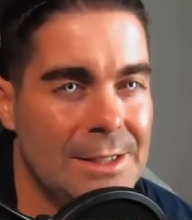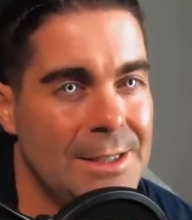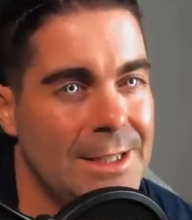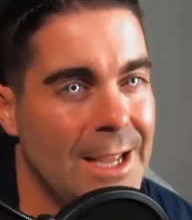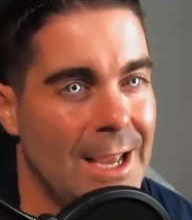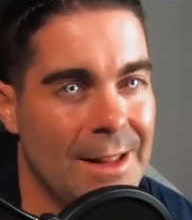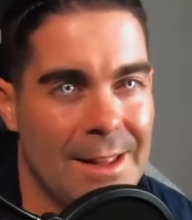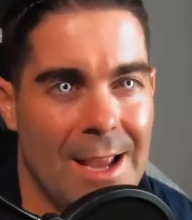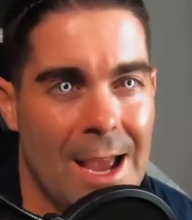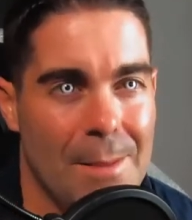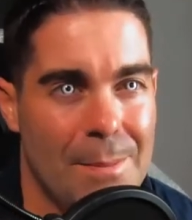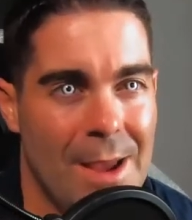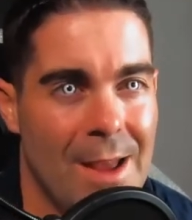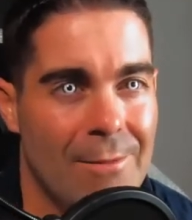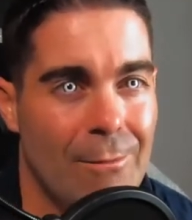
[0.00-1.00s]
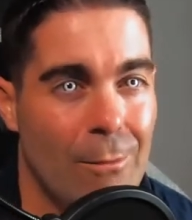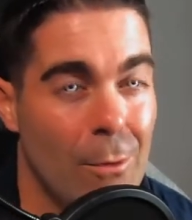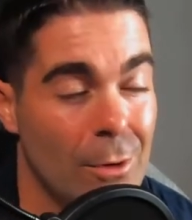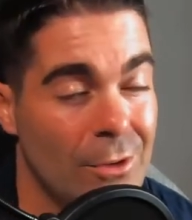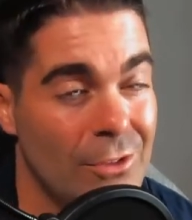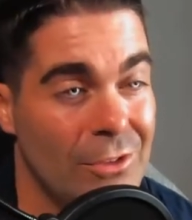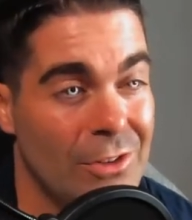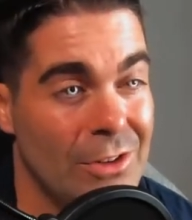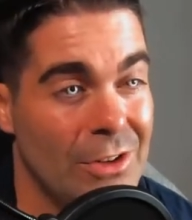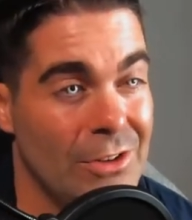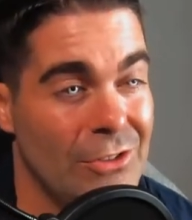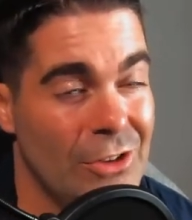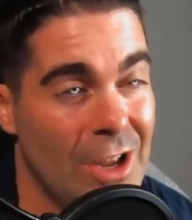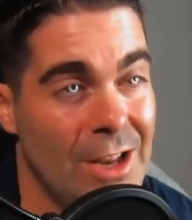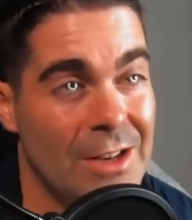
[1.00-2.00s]
yeah, the iPad 4th
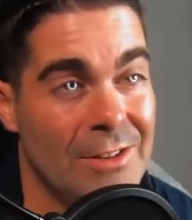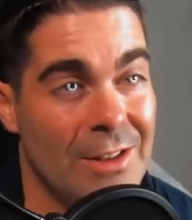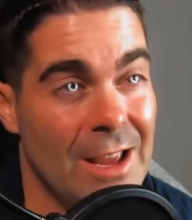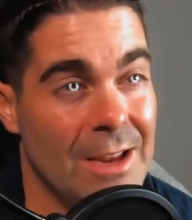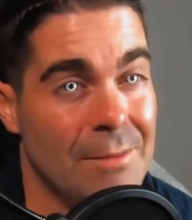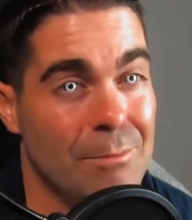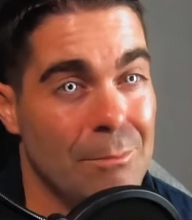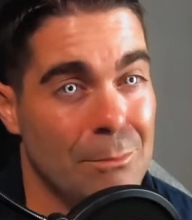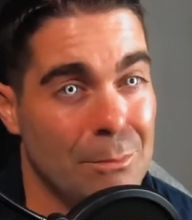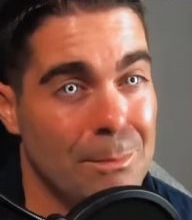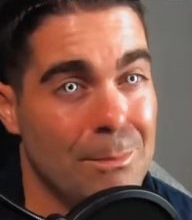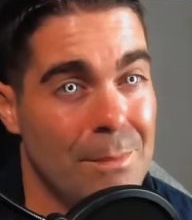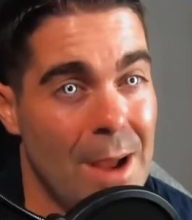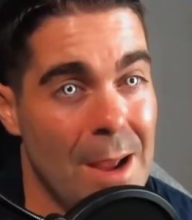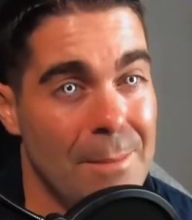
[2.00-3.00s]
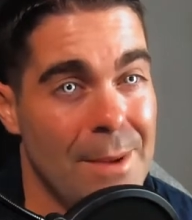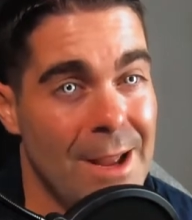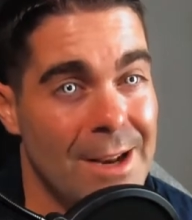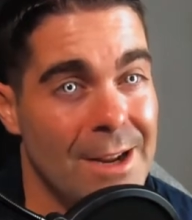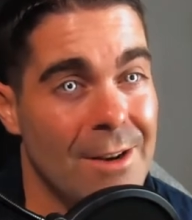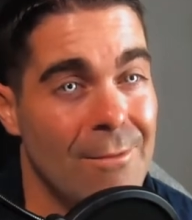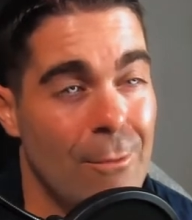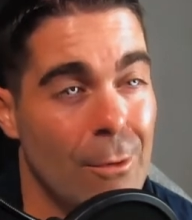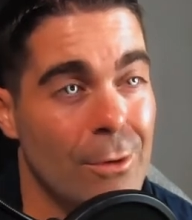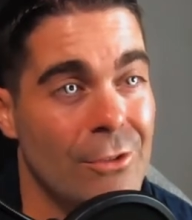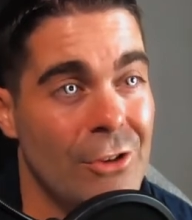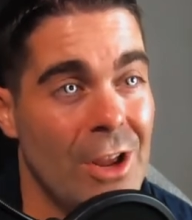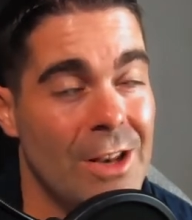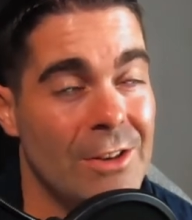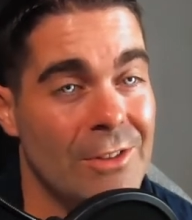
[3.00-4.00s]
Gen is like, iPad Air 4th
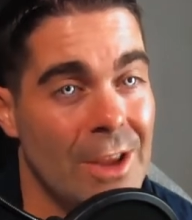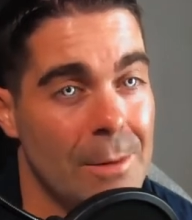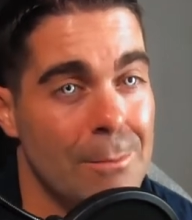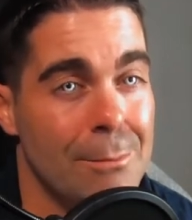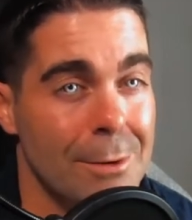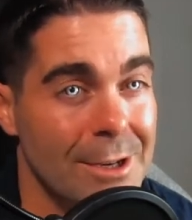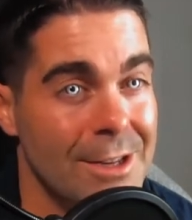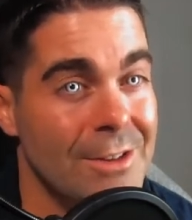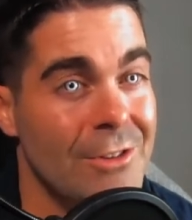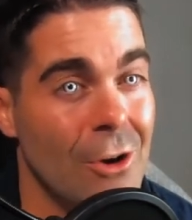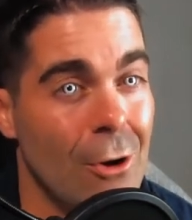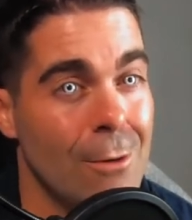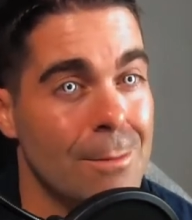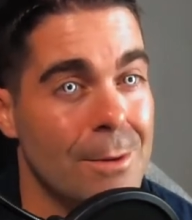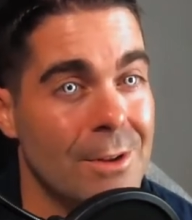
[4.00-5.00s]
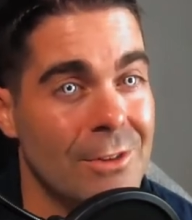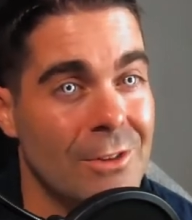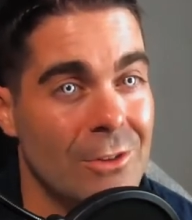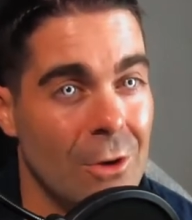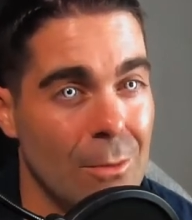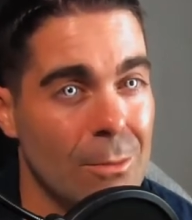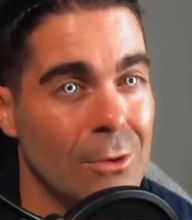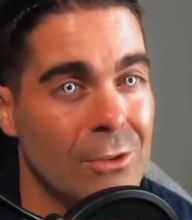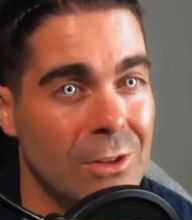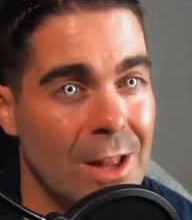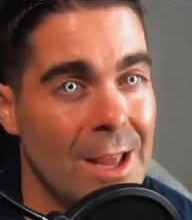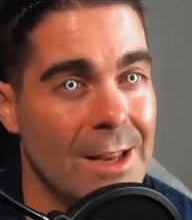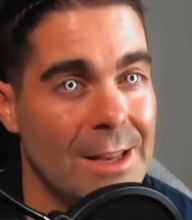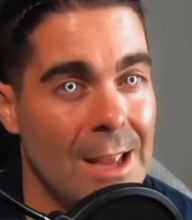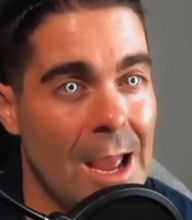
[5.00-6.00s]
Gen is like pretty dope because it's almost
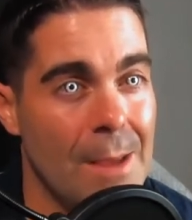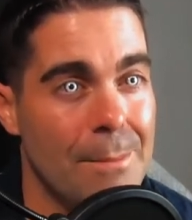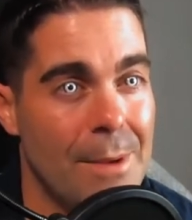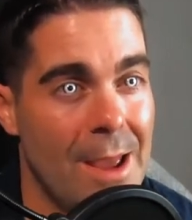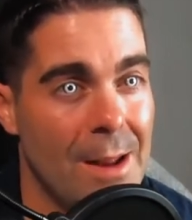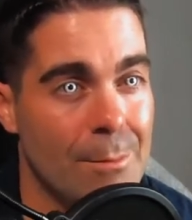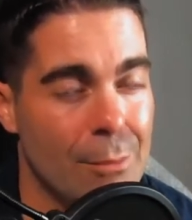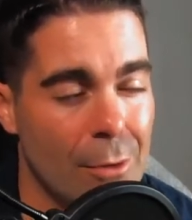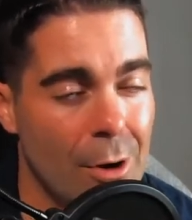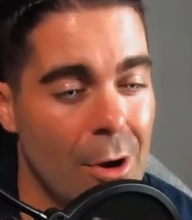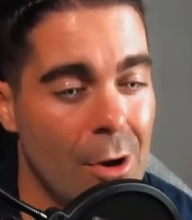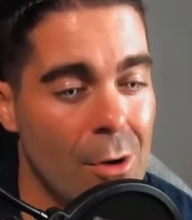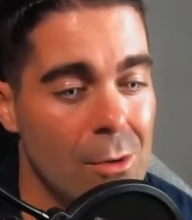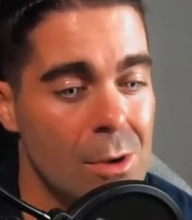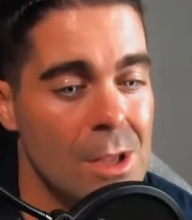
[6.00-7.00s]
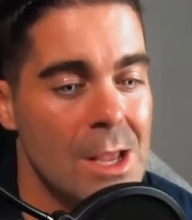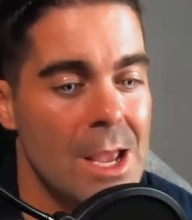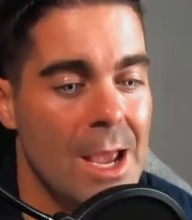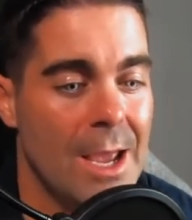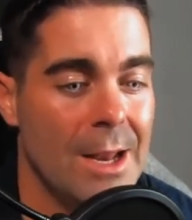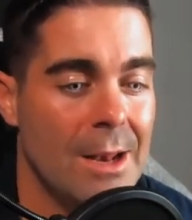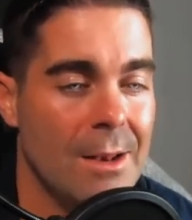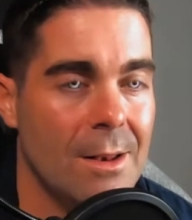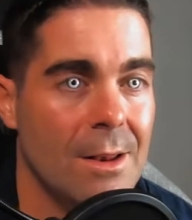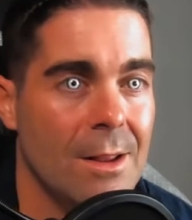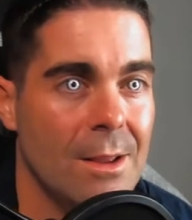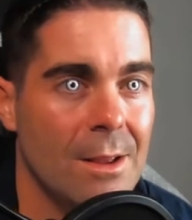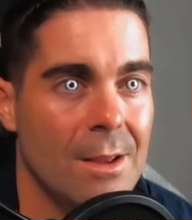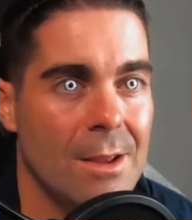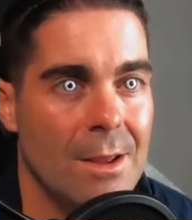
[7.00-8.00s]
like the iPad Pro. And
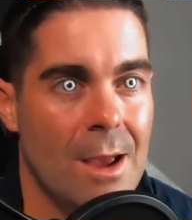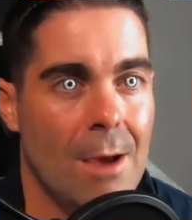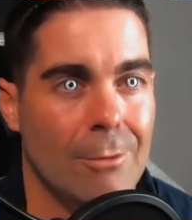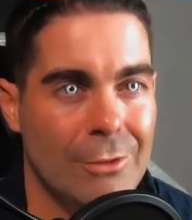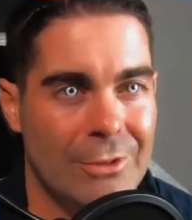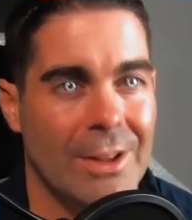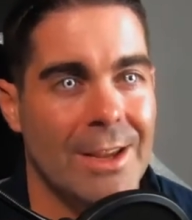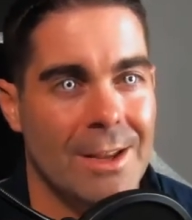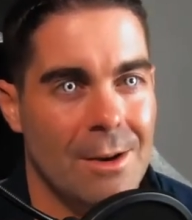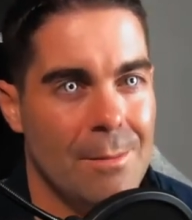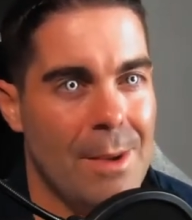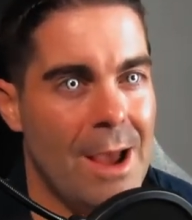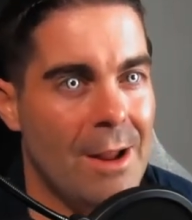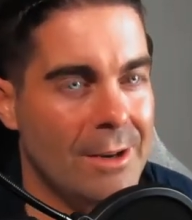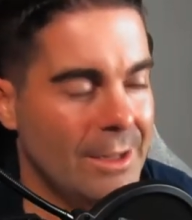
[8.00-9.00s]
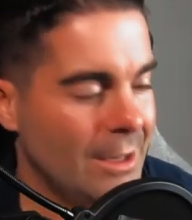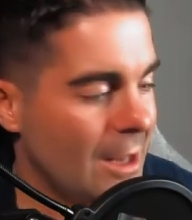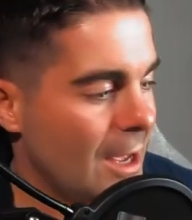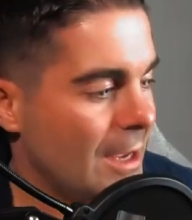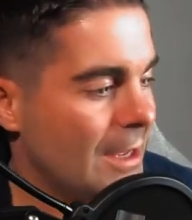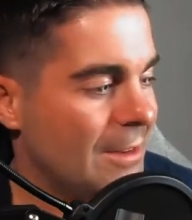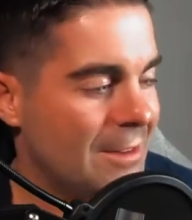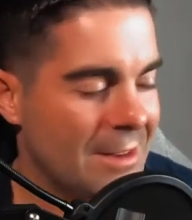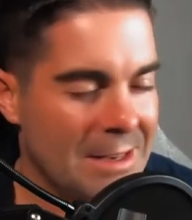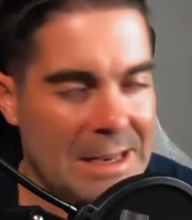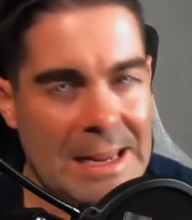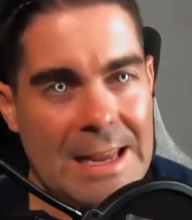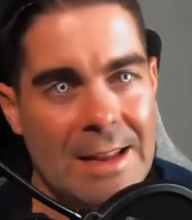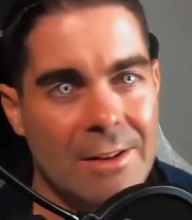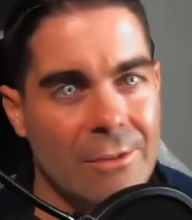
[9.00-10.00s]
I was thinking about it, like it's a
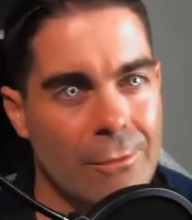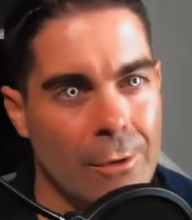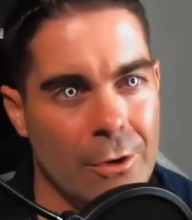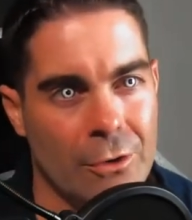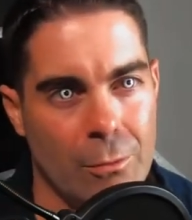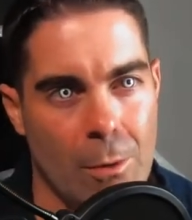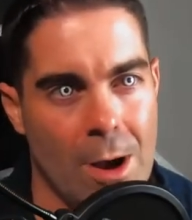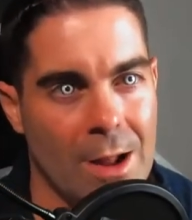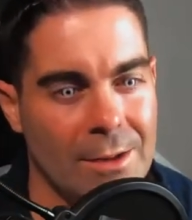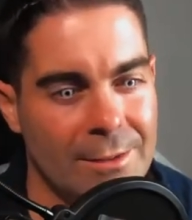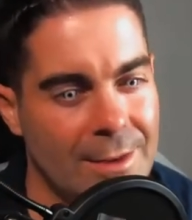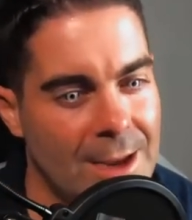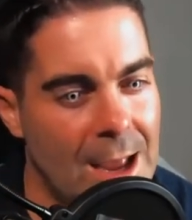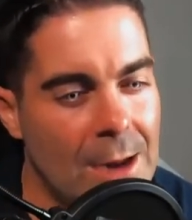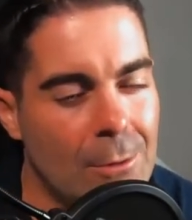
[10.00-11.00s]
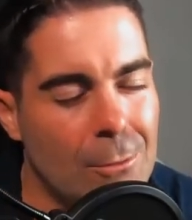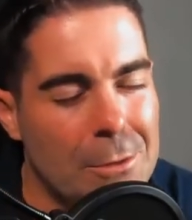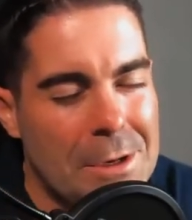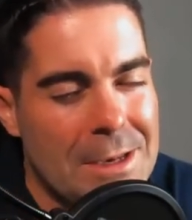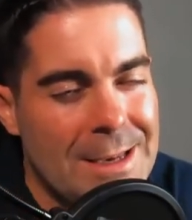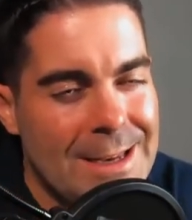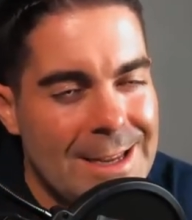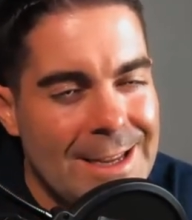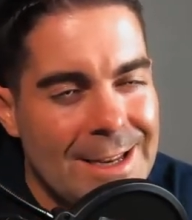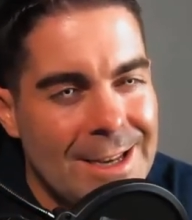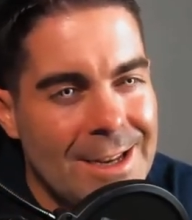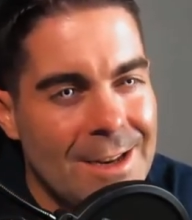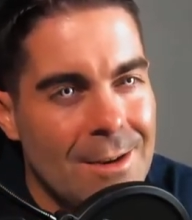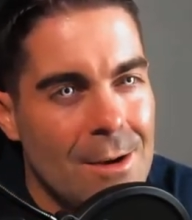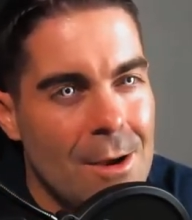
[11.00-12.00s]
needs versus wants. Like I don't need
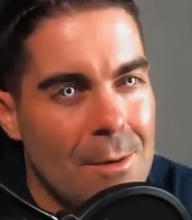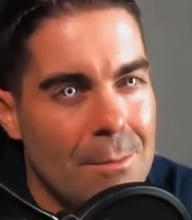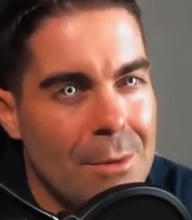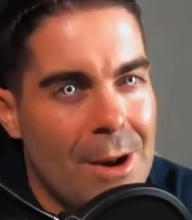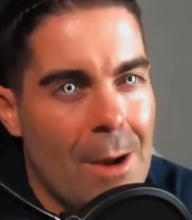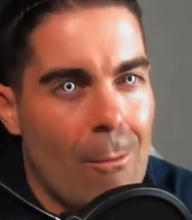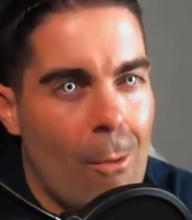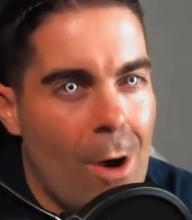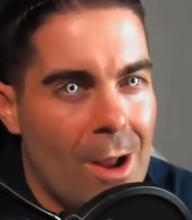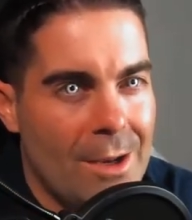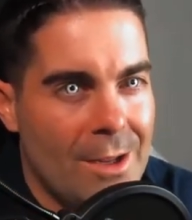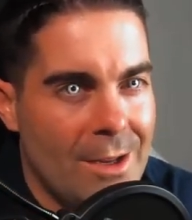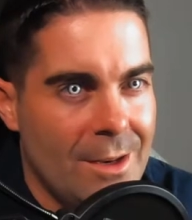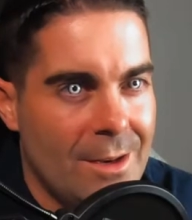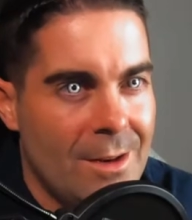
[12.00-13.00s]
it, but I want it.